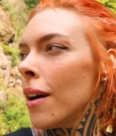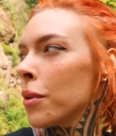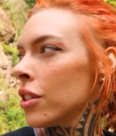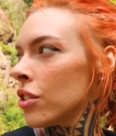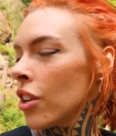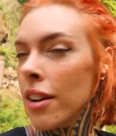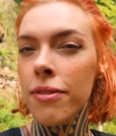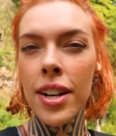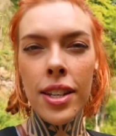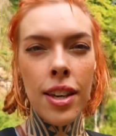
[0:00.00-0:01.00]
I'm gonna try to
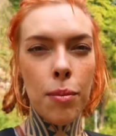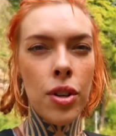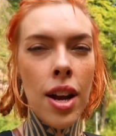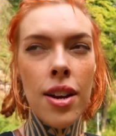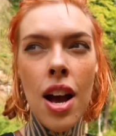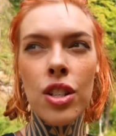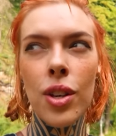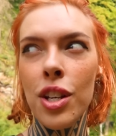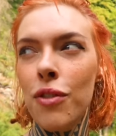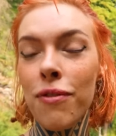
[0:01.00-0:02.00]
find a campground now
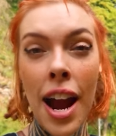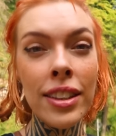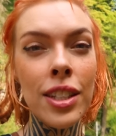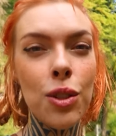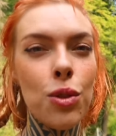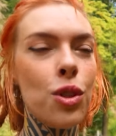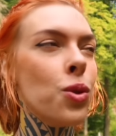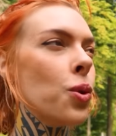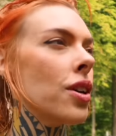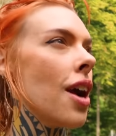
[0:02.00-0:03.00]
so I can finally do this
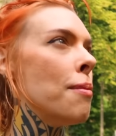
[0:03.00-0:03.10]
tour.